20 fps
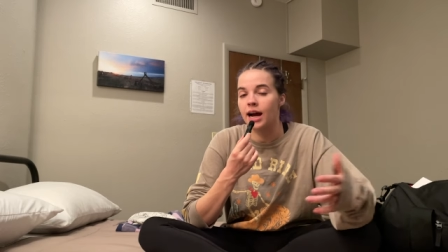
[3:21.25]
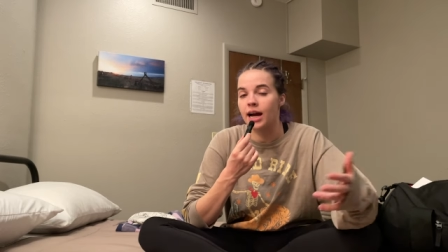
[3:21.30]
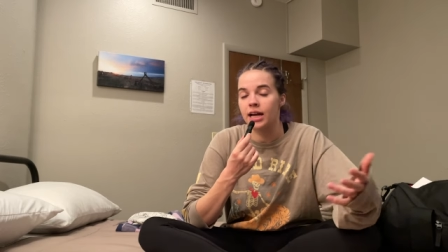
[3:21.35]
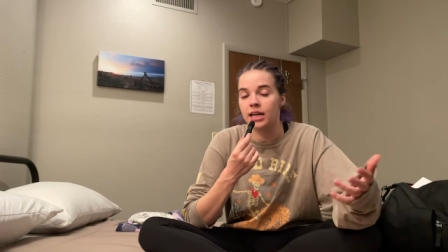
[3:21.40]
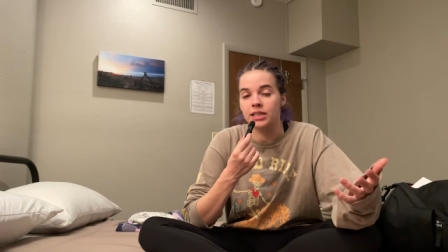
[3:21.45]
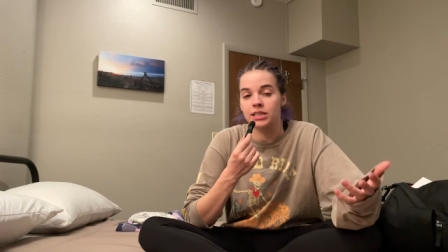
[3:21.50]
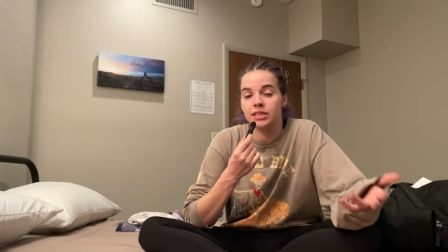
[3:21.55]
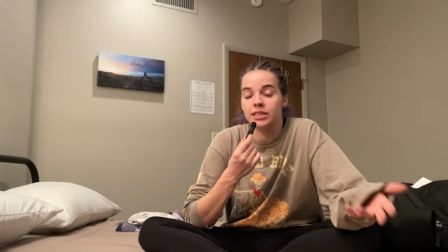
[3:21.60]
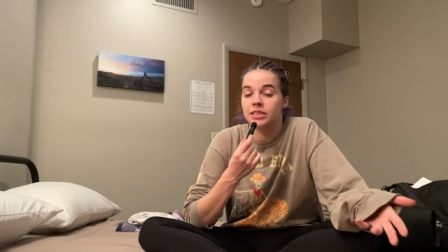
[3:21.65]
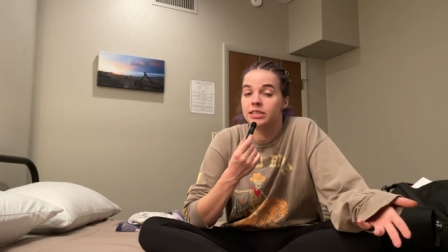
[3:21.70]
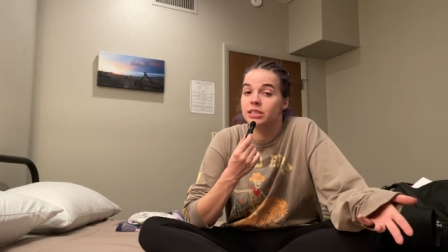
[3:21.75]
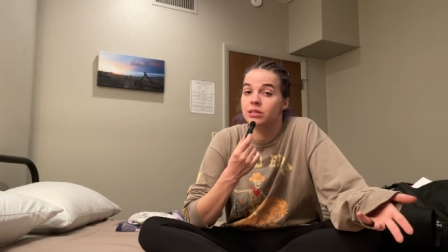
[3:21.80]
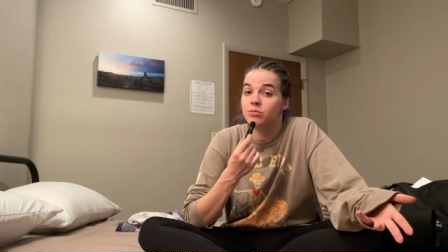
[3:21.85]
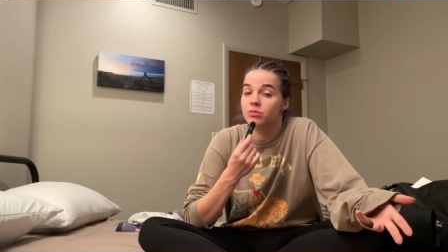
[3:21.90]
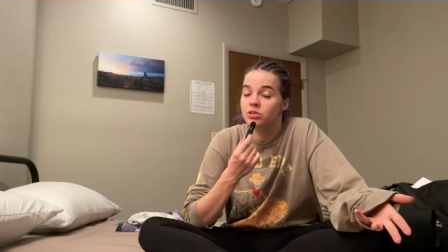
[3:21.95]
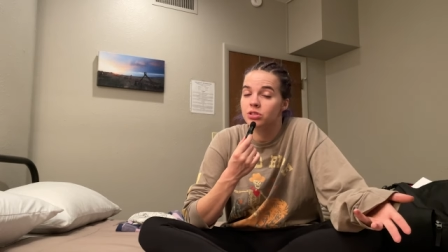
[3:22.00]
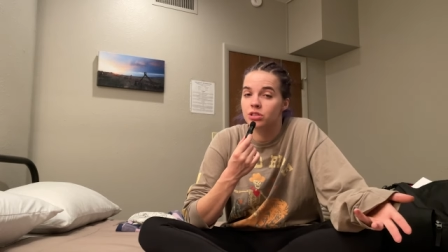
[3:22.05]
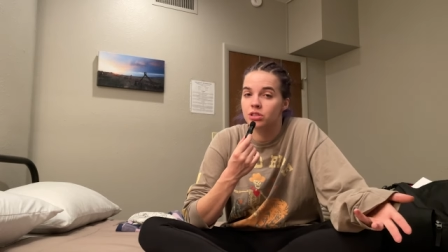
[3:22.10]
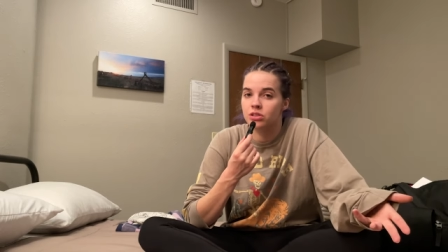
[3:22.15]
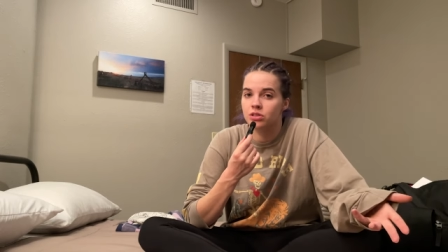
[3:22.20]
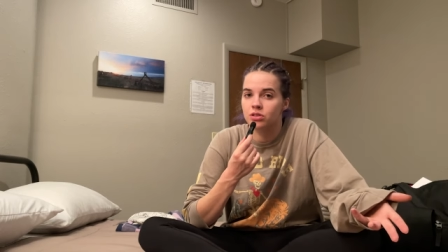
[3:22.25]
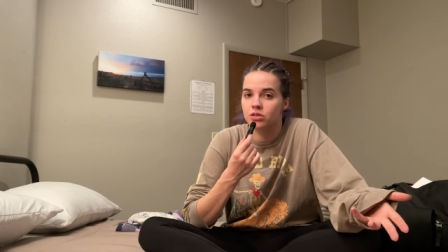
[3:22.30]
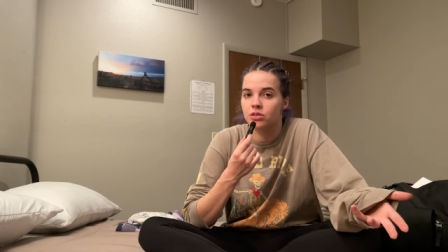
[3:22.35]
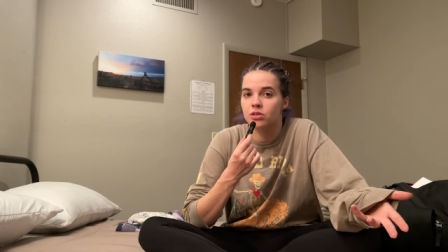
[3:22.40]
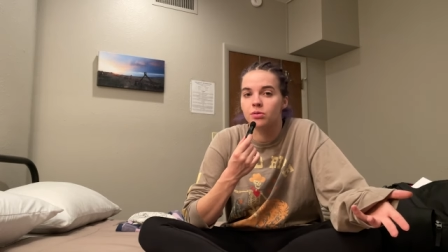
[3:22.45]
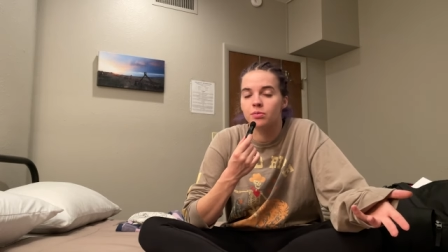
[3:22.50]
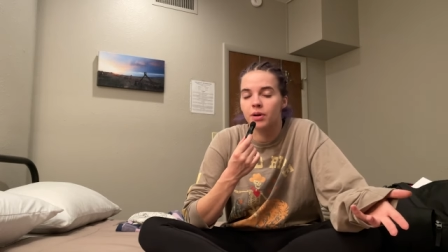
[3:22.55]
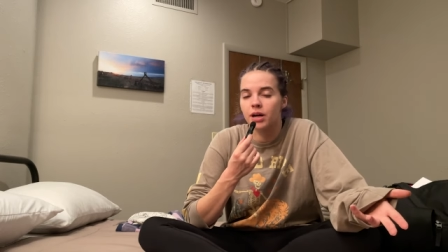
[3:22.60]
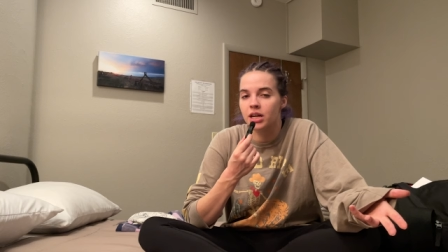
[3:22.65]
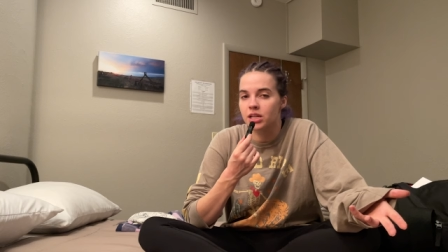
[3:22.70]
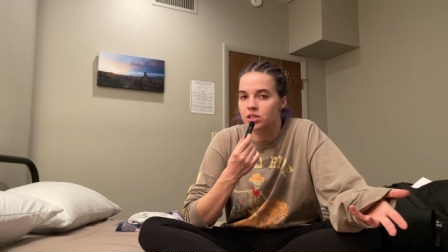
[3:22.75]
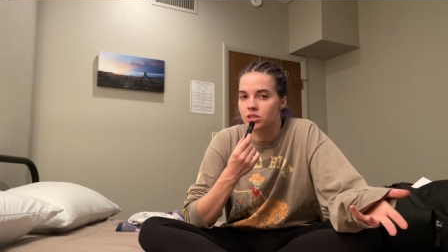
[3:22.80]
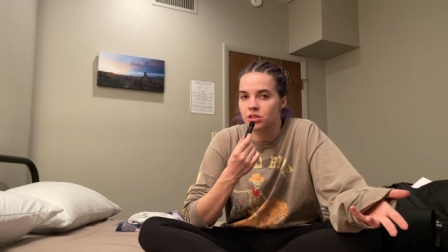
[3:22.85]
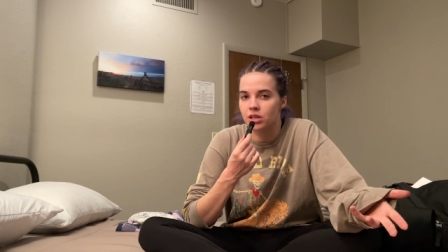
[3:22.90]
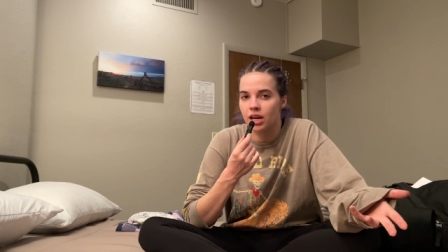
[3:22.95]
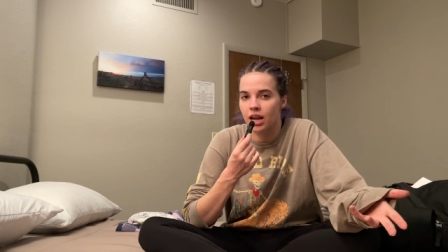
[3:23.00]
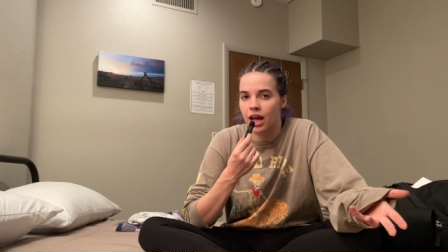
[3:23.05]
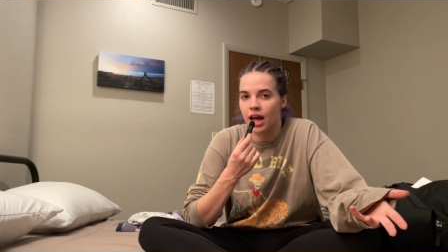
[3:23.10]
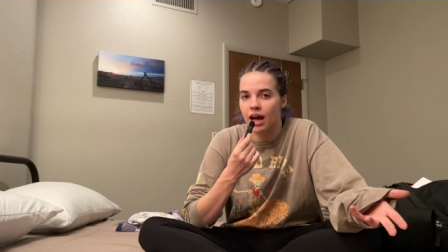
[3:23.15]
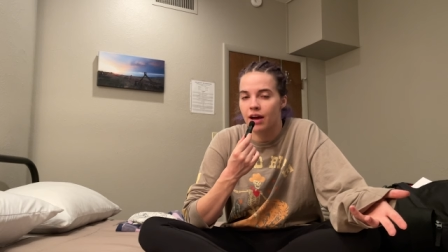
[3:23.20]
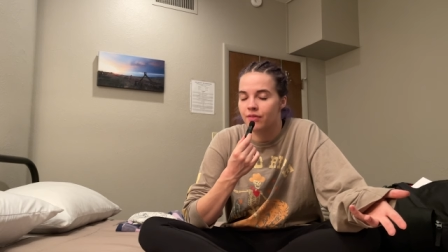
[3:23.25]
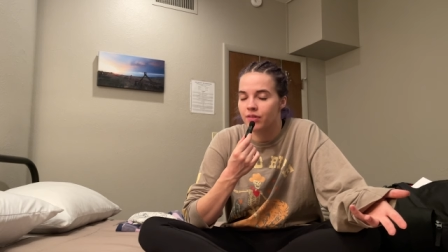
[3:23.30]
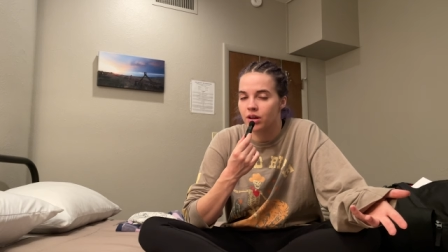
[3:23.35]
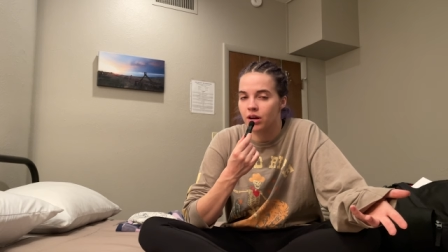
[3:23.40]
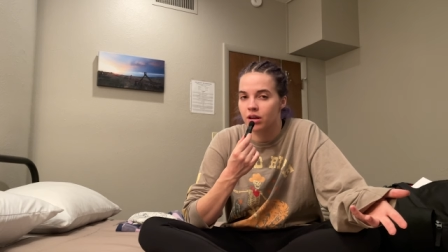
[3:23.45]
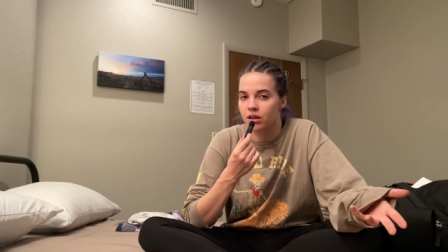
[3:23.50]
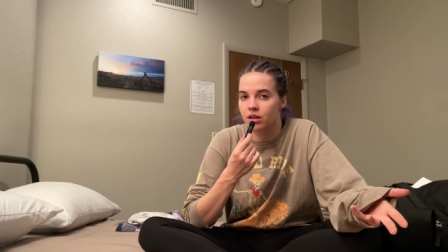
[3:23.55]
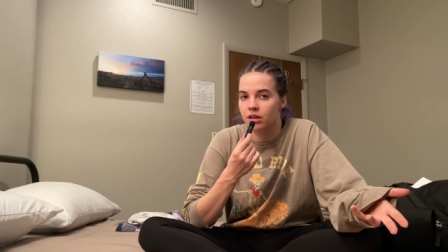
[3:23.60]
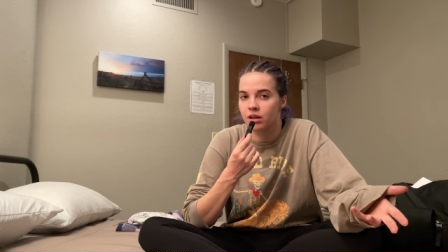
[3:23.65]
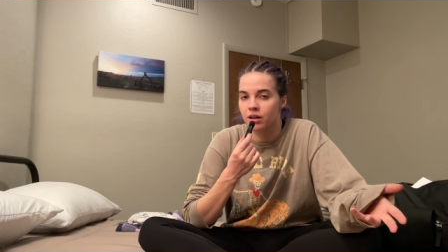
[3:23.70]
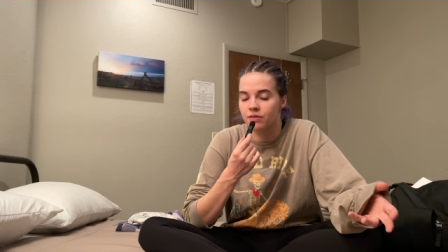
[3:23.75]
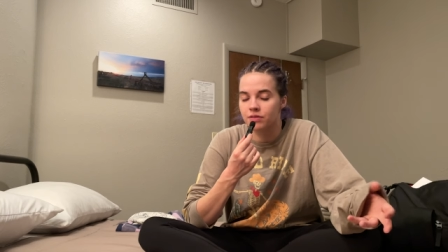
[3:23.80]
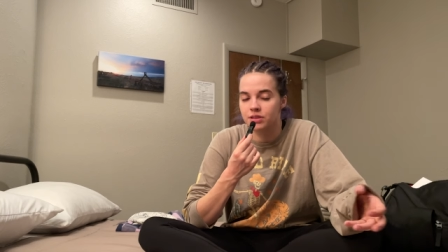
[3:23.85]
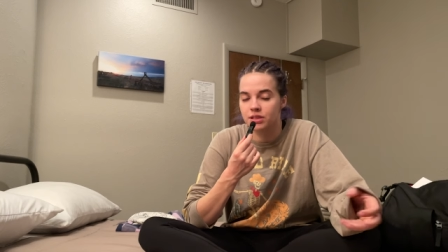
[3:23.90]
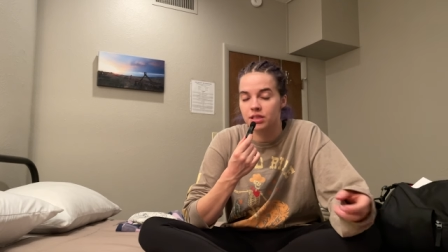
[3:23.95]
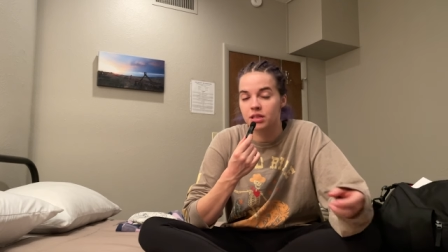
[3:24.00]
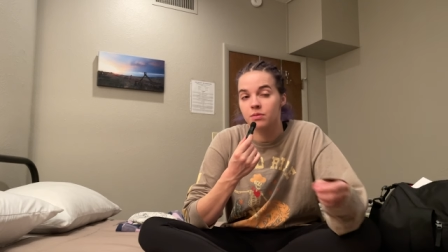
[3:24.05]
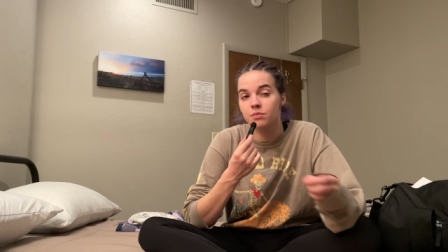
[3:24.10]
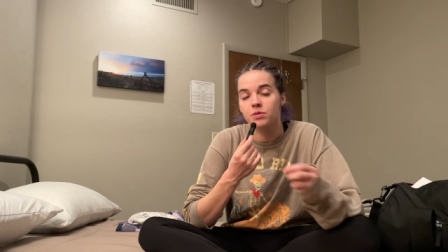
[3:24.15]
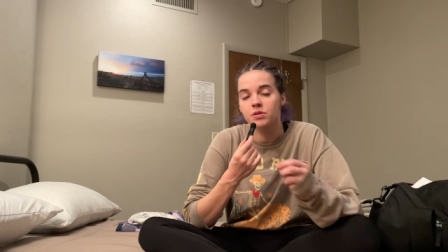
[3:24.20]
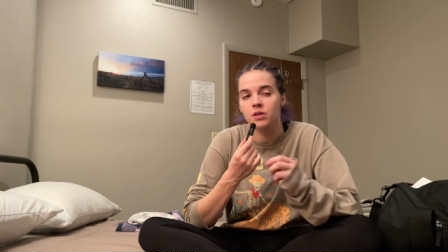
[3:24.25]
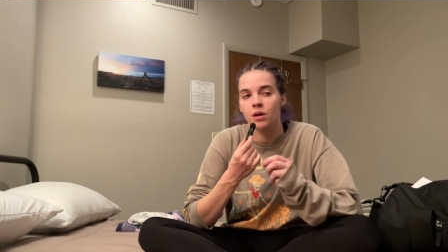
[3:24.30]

I just, it was just too much, and I haven't gotten enough sleep.